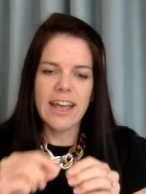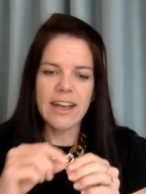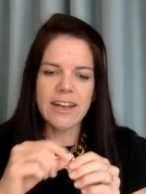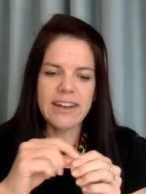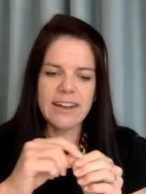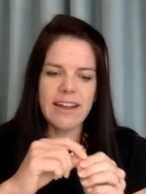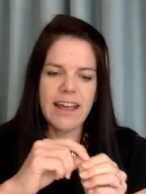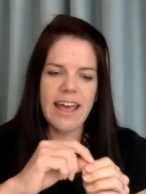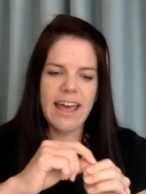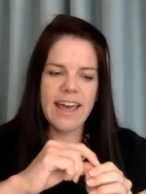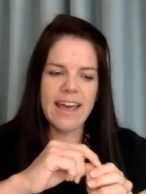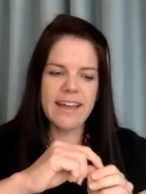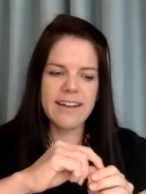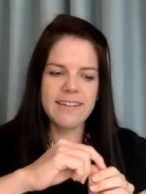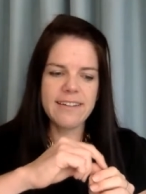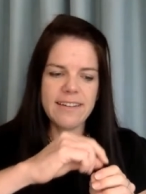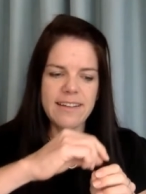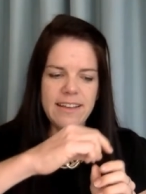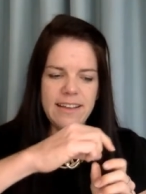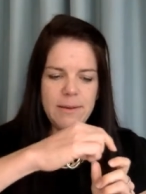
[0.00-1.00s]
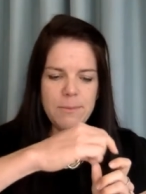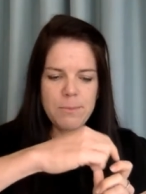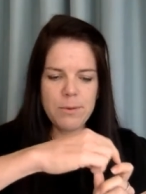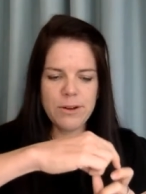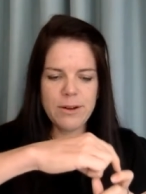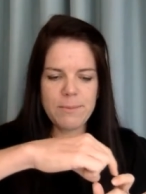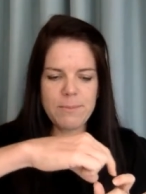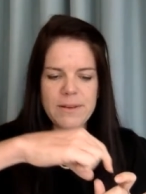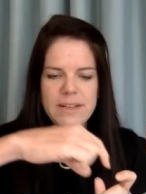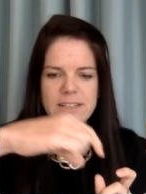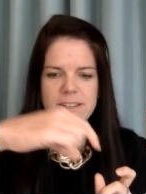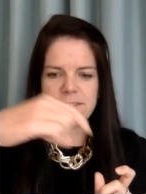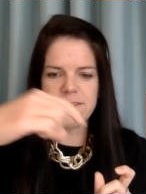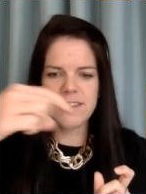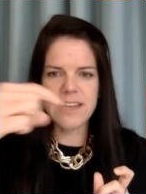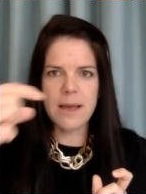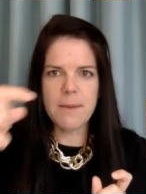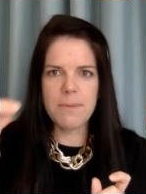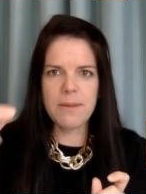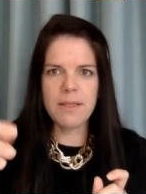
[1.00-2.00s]
it had, he put a piece
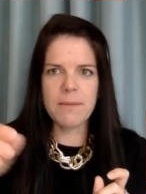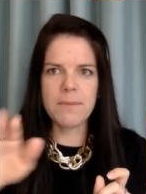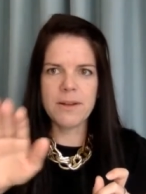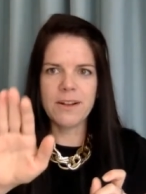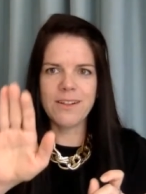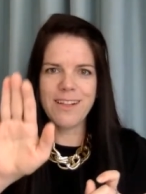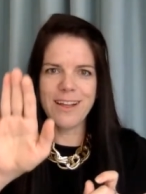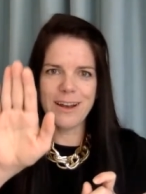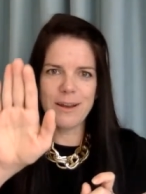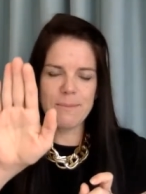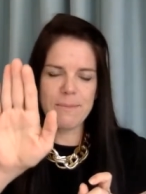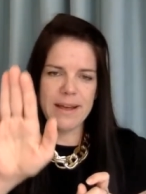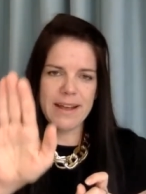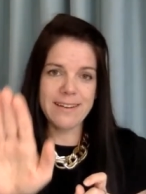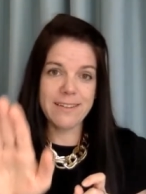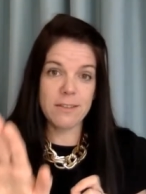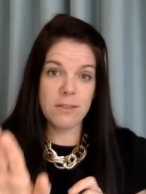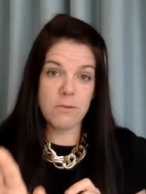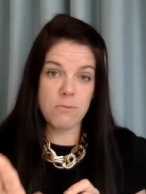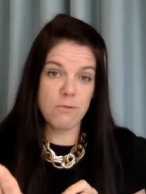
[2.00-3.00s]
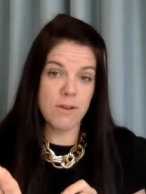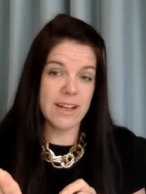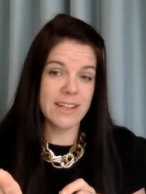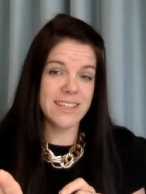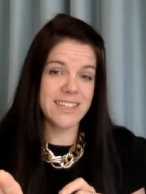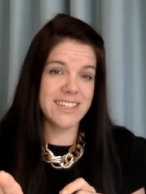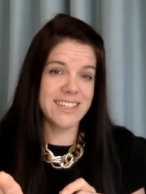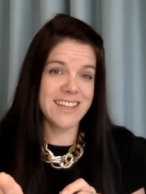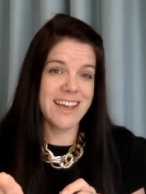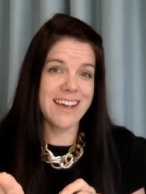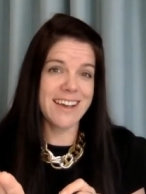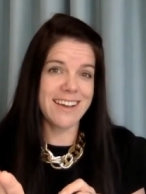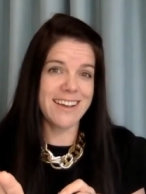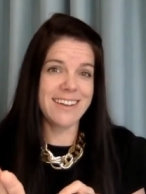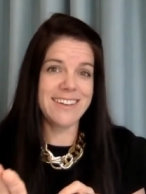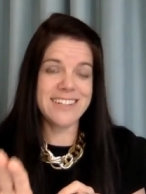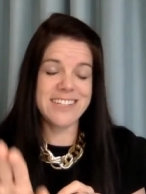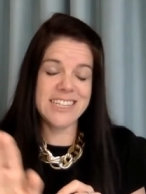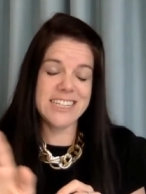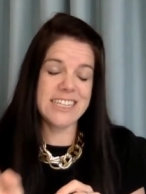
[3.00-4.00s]
of tape in the middle and he painted the one
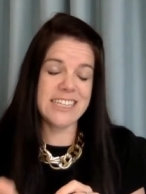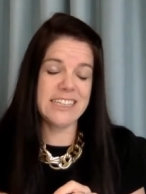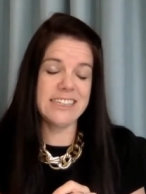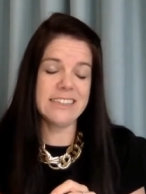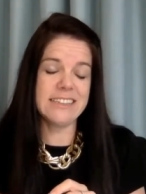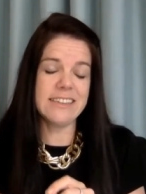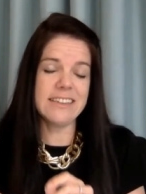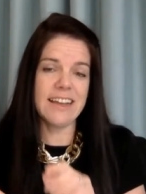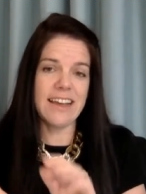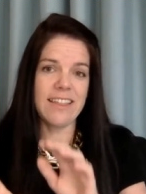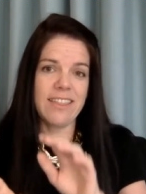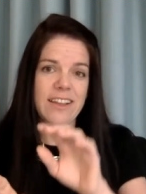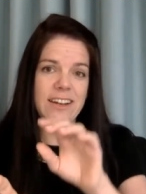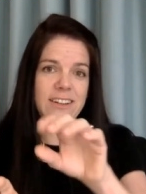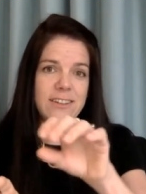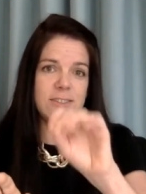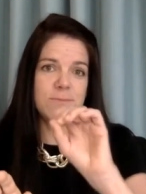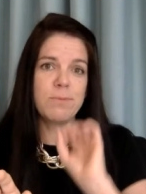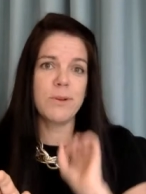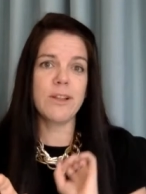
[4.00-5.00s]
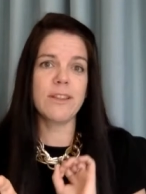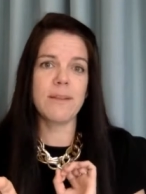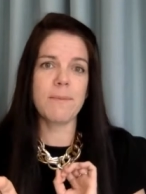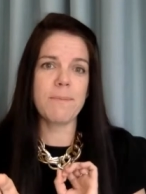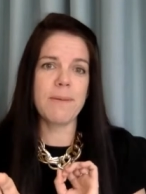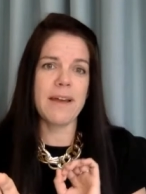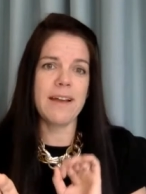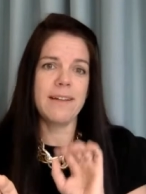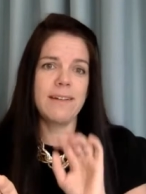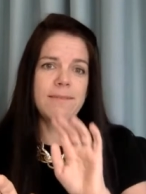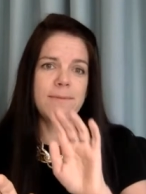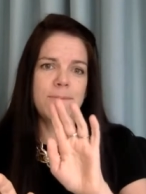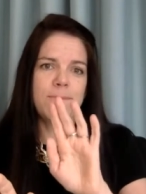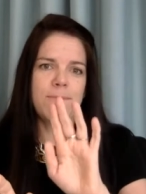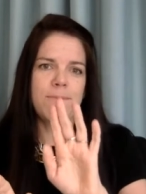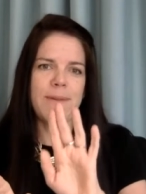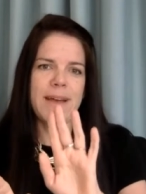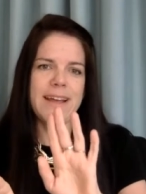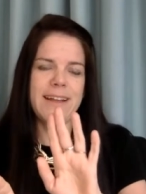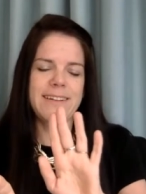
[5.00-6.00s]
side teal, and then he pulled the
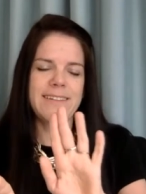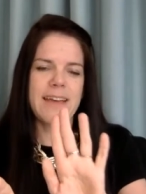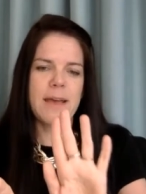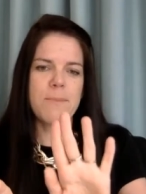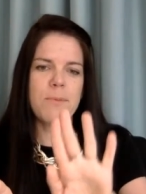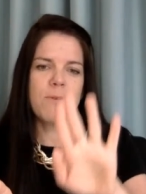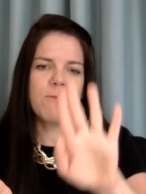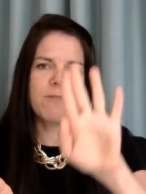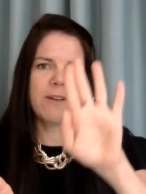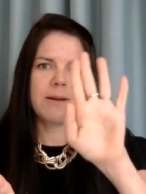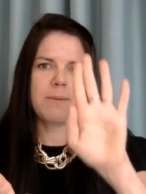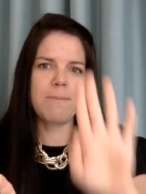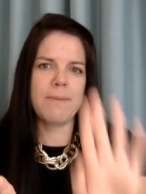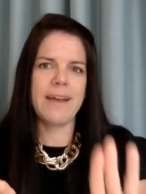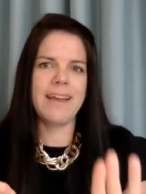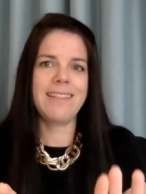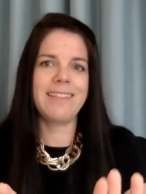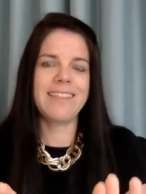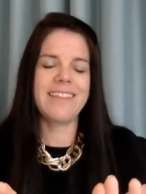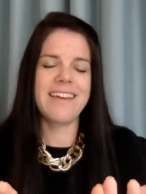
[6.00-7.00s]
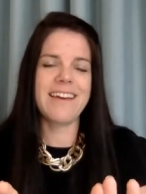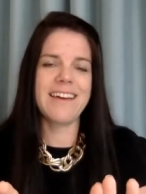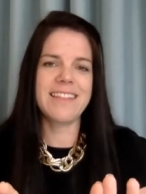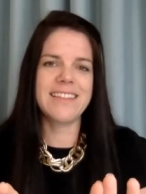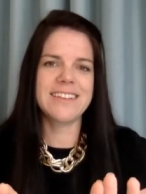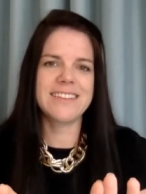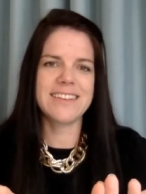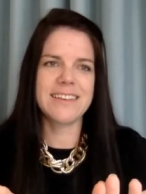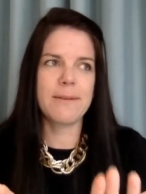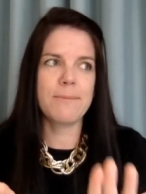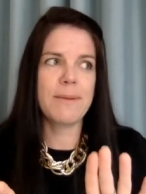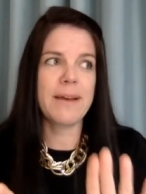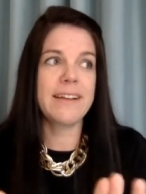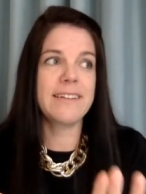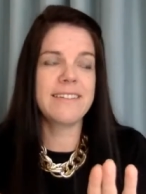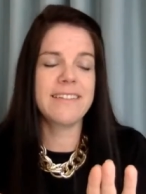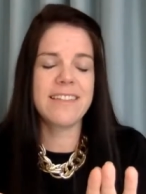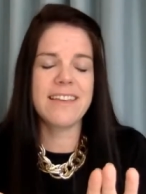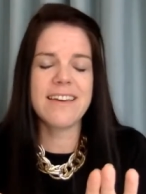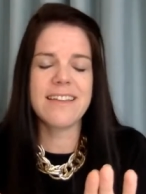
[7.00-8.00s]
pa- tape off and he painted the other,
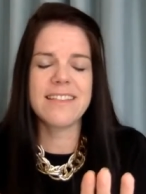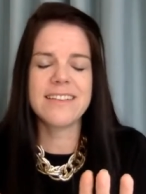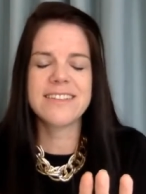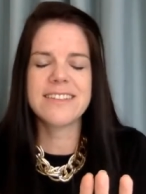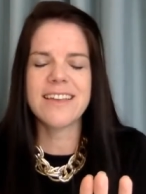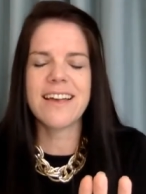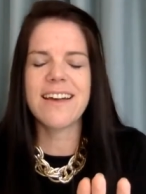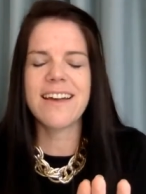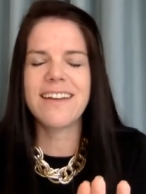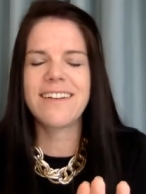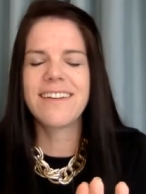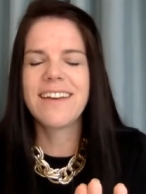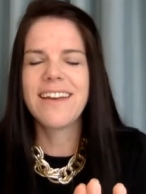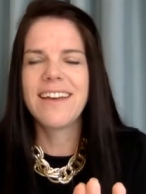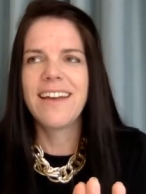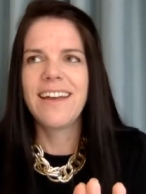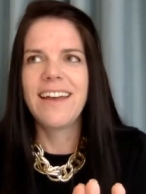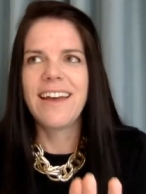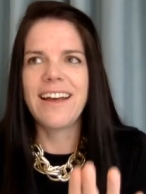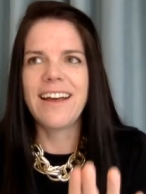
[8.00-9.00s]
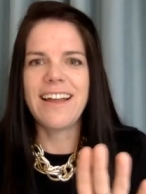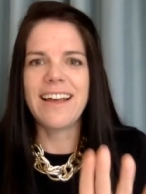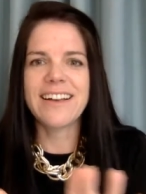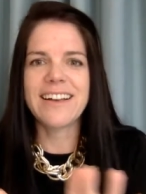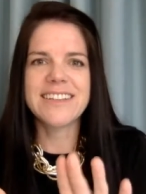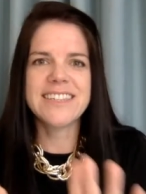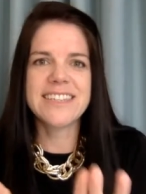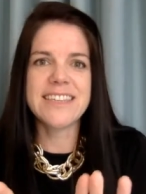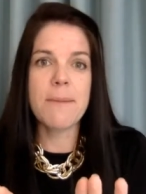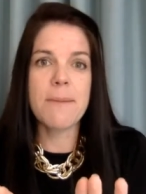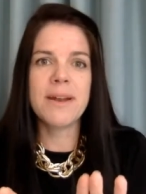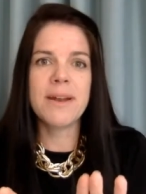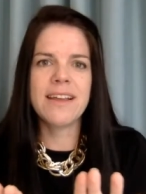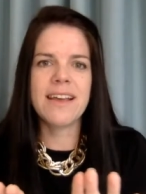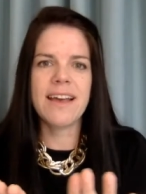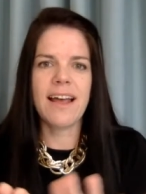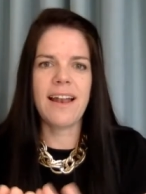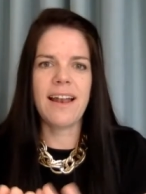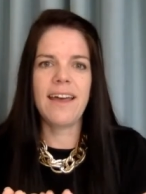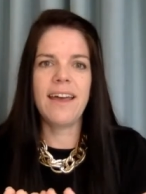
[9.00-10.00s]
painted the other side uh, like a
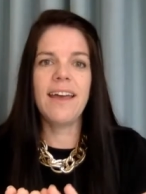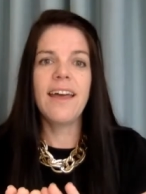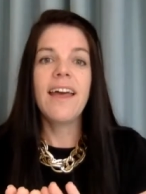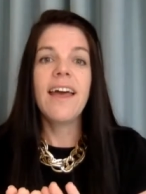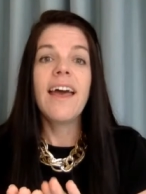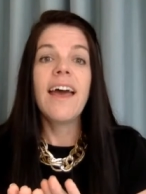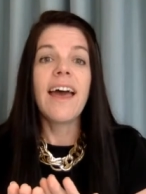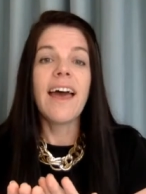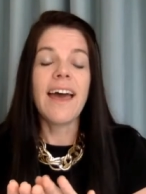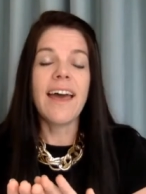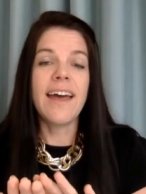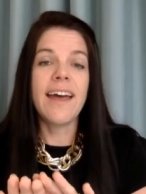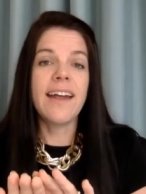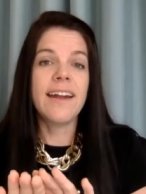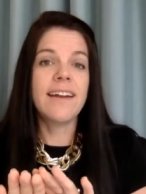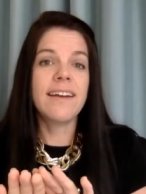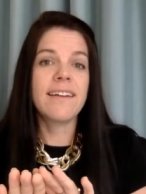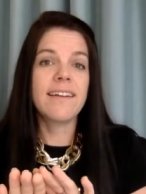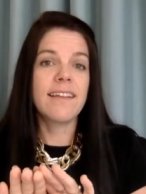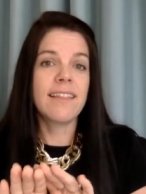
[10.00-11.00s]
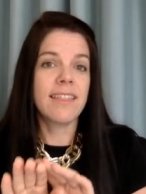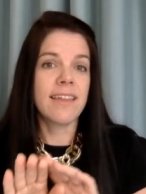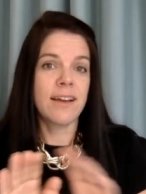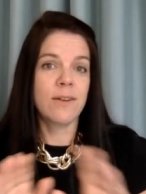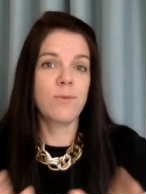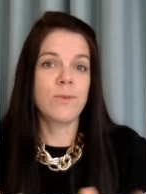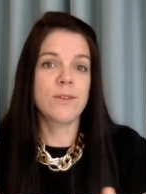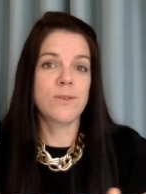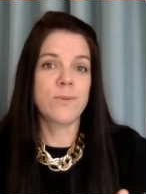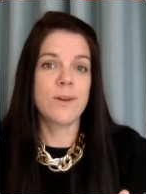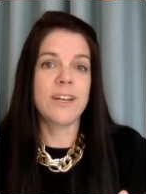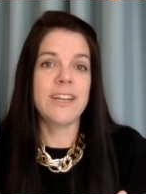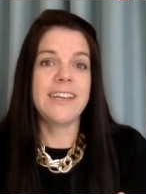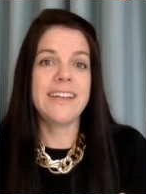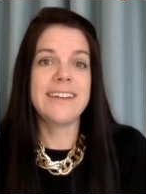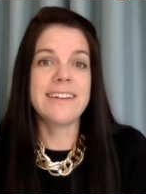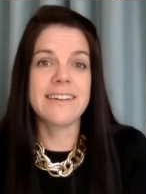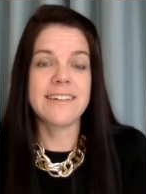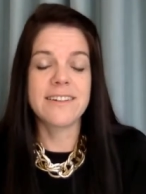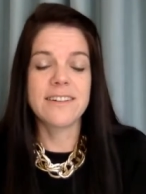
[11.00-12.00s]
salmon color and that was what
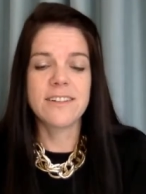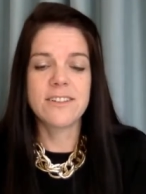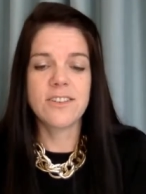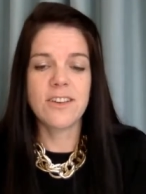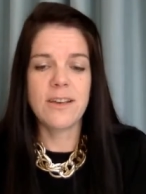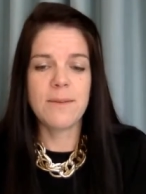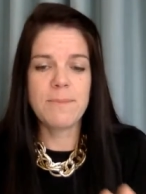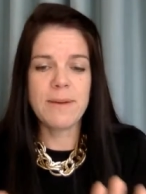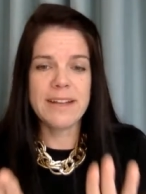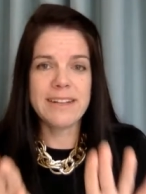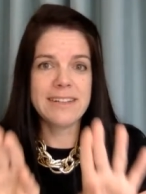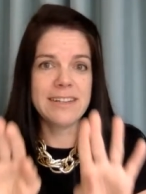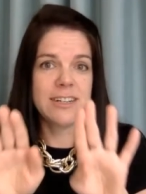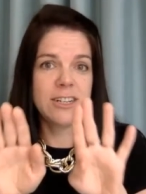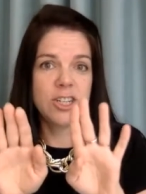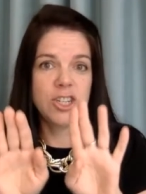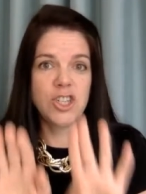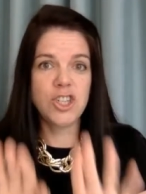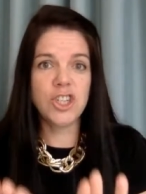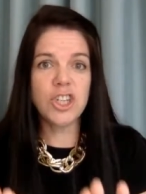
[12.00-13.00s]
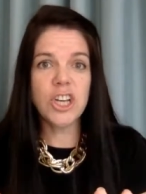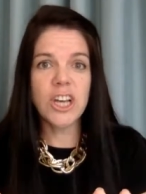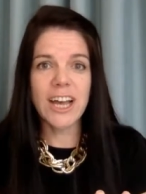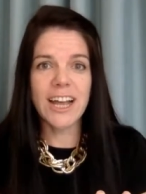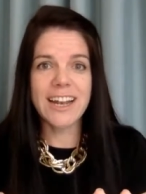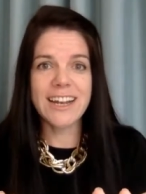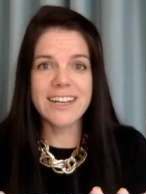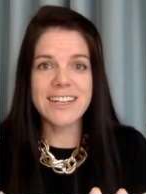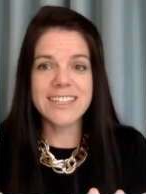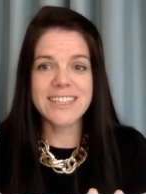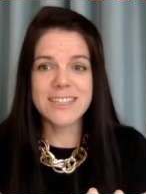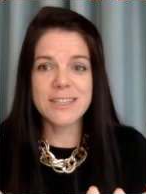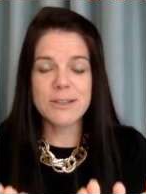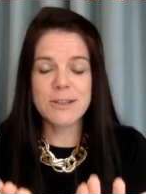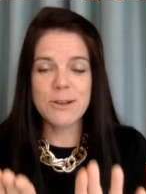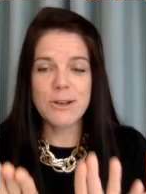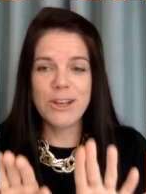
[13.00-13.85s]
he did. So he painted it two colors,